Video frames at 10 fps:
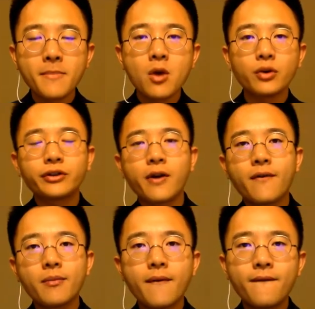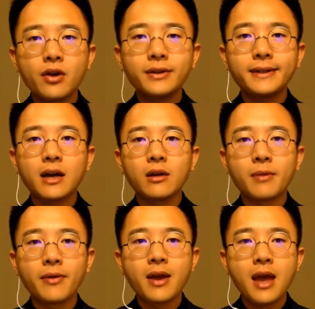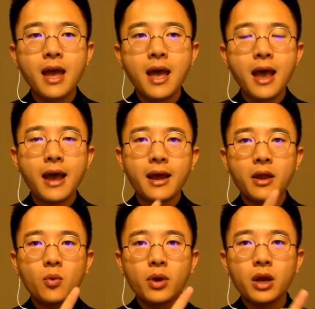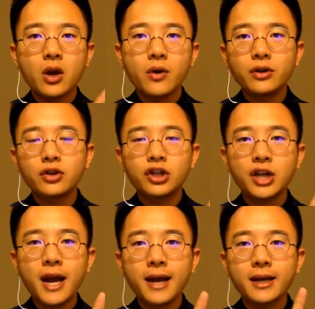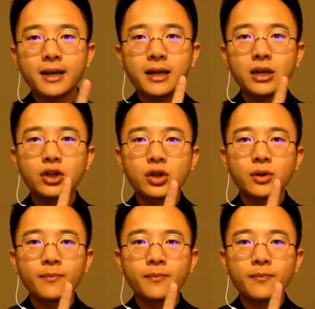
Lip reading: We start from the first element, and then we're going to check each,